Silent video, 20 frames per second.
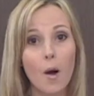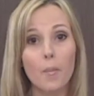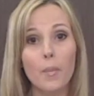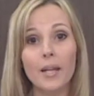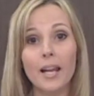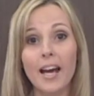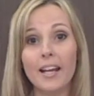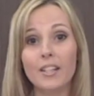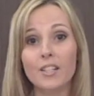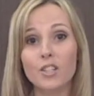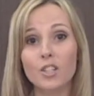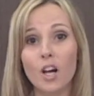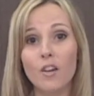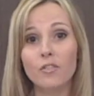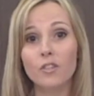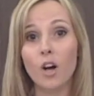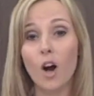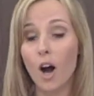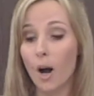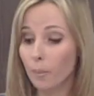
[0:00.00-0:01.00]
but had to
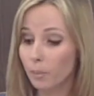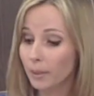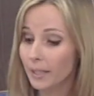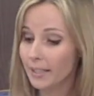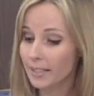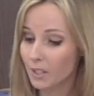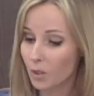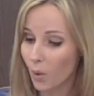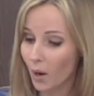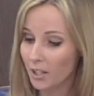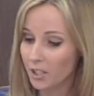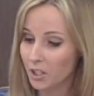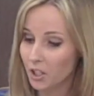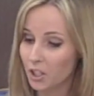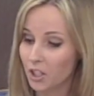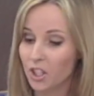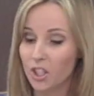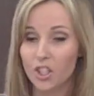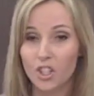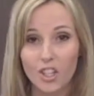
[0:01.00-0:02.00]
solve complex
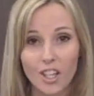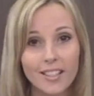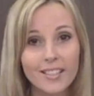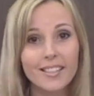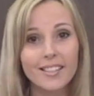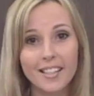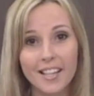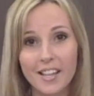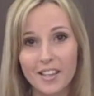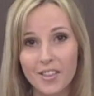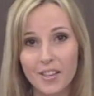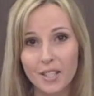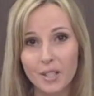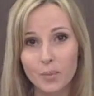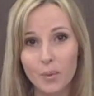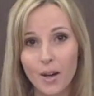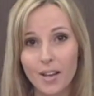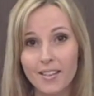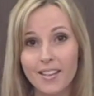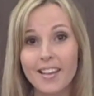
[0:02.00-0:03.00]
questions just like
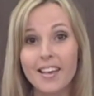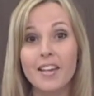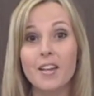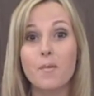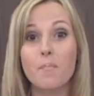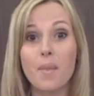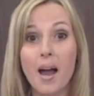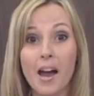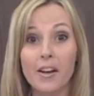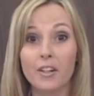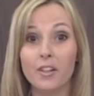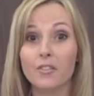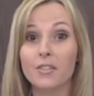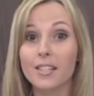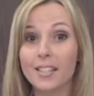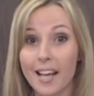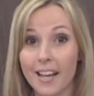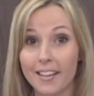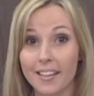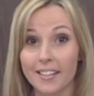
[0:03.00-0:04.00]
this one in a matter of
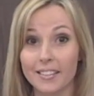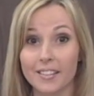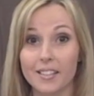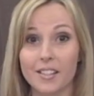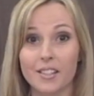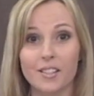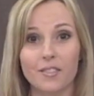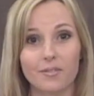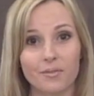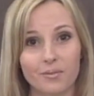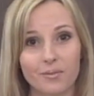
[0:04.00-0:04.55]
seconds.